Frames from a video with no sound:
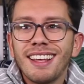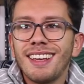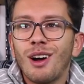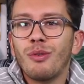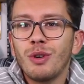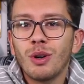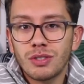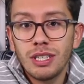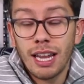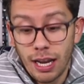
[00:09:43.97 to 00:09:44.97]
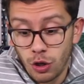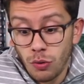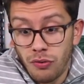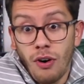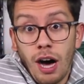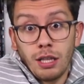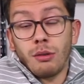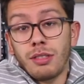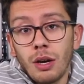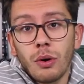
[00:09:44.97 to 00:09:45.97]
if you don't see that and you follow
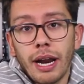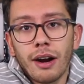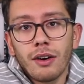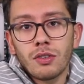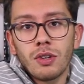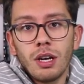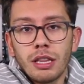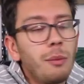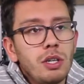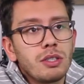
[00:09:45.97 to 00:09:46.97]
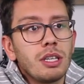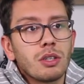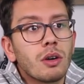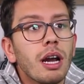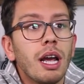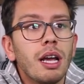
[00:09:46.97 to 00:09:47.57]
Theo and Harris, then we just disagree.